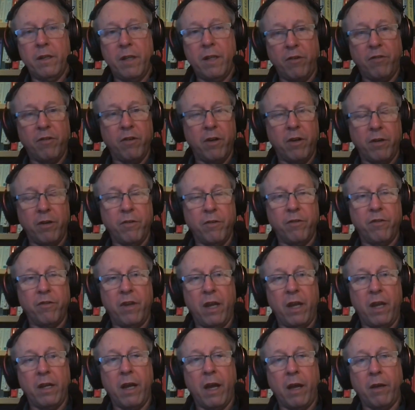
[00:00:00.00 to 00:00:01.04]
they should
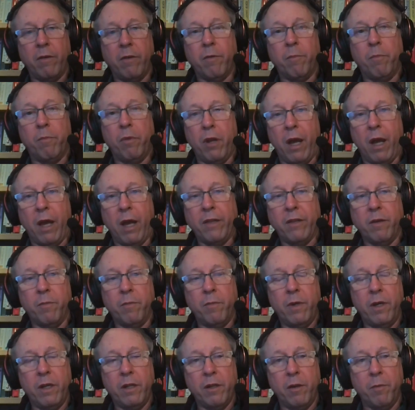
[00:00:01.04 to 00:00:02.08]
understand how to apply
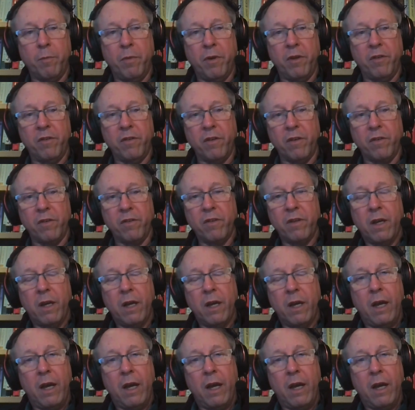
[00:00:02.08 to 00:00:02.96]
them in their business.